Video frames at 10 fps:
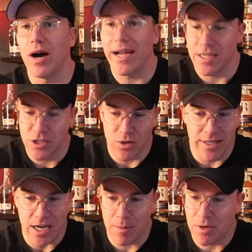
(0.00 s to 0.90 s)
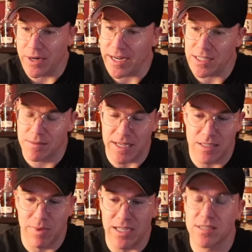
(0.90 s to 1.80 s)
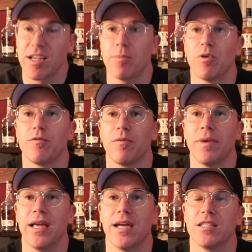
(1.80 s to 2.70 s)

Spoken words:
I enjoy Knob Creek. It's been a staple for me.